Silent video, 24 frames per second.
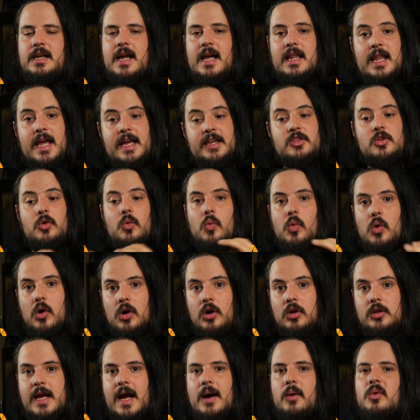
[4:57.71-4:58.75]
I like the
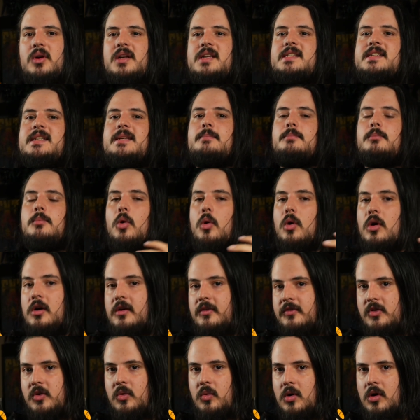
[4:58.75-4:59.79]
world. I want to see more
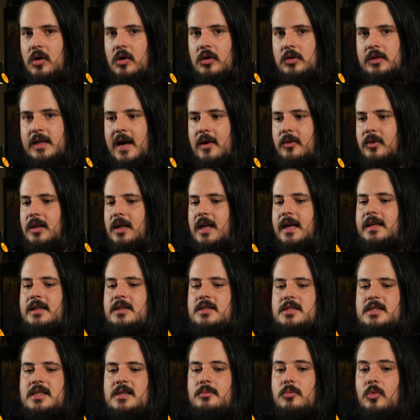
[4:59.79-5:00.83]
of the world. I would like to
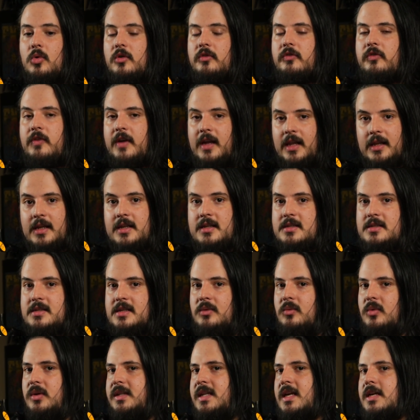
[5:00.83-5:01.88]
see more villains
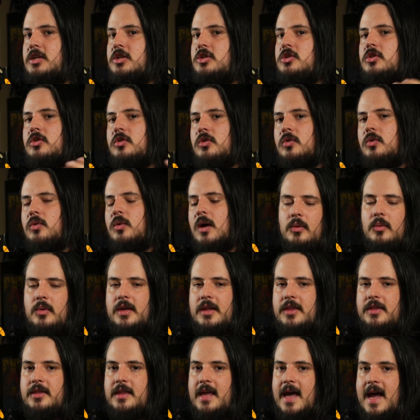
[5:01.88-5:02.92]
and what they do
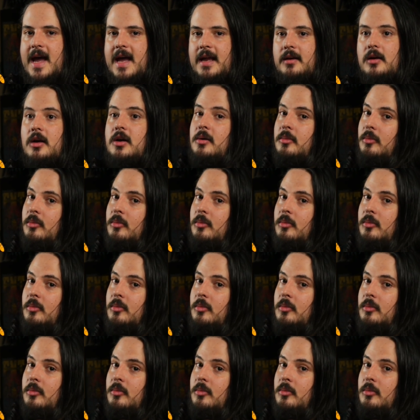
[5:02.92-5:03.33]
with that.